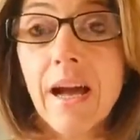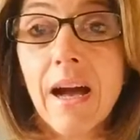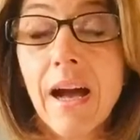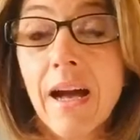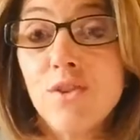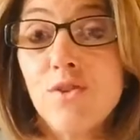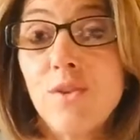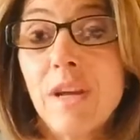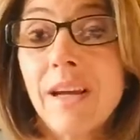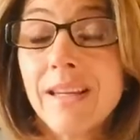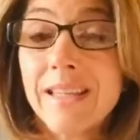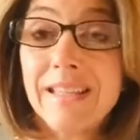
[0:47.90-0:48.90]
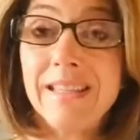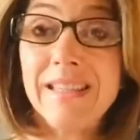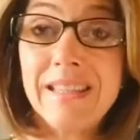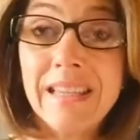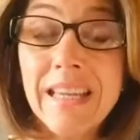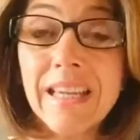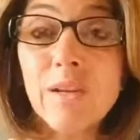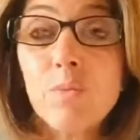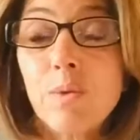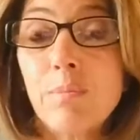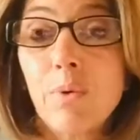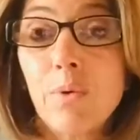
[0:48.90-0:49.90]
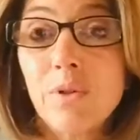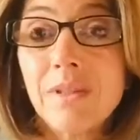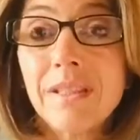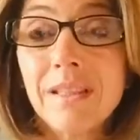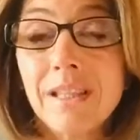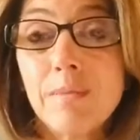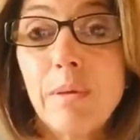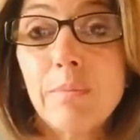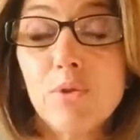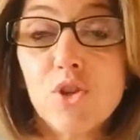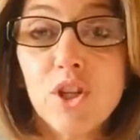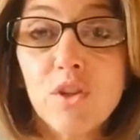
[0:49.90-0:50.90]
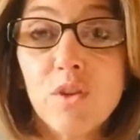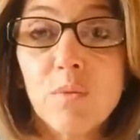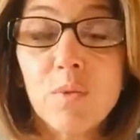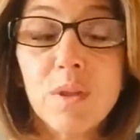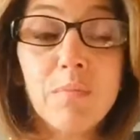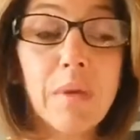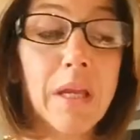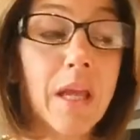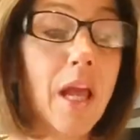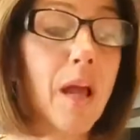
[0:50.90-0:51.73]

I do not get to see any reports unless people share them with me.